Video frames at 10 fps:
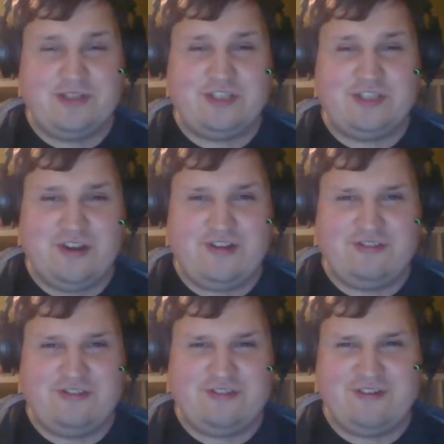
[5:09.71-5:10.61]
Monster
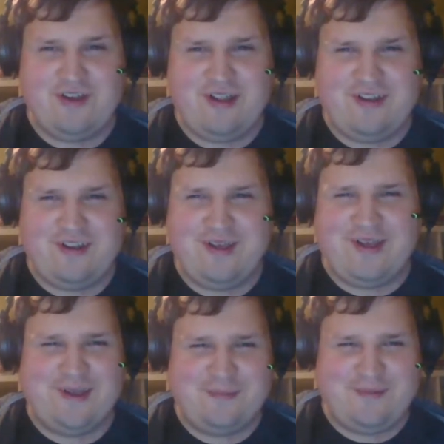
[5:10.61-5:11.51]
Hunter on
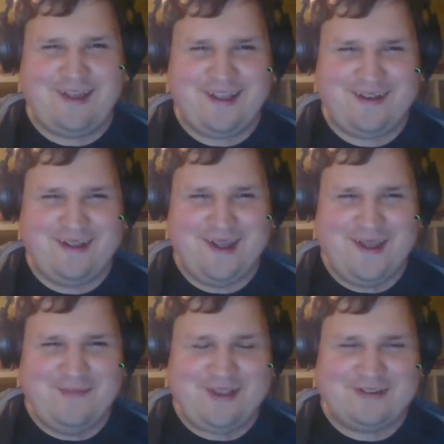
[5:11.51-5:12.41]
a plane
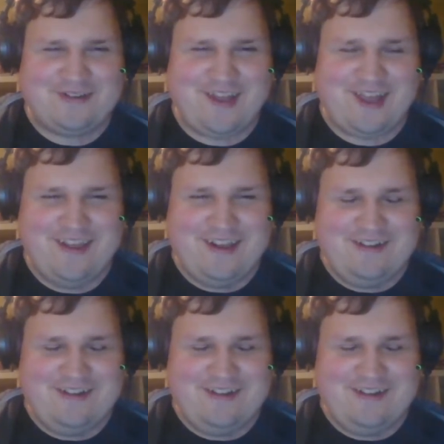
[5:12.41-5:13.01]
because I was like,